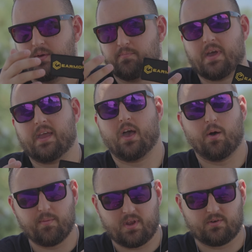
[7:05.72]
my
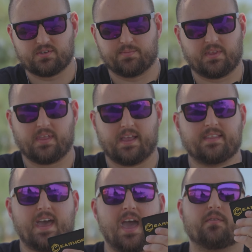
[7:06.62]
helmet or something like
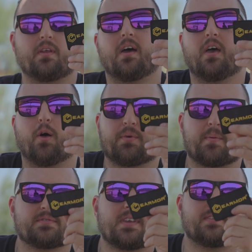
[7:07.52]
that, and help
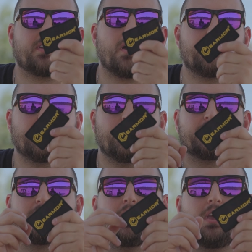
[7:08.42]
represent the company,
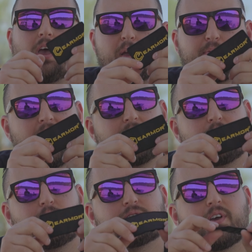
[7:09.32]
which I plan to
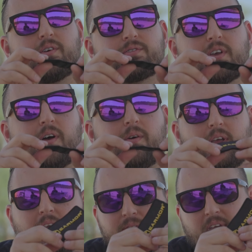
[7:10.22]
do so. So
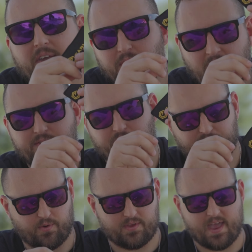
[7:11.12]
thank you guys for
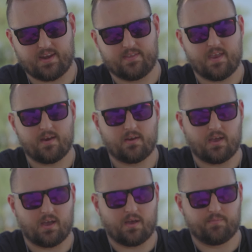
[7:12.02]
throwing that in there,
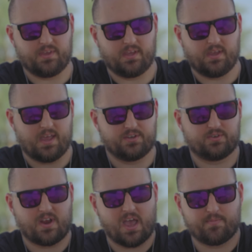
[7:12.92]
the head
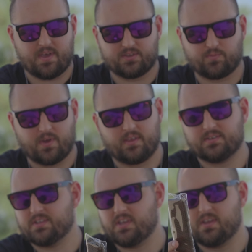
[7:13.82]
strap as well
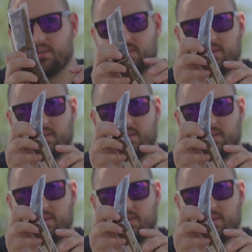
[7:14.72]
as the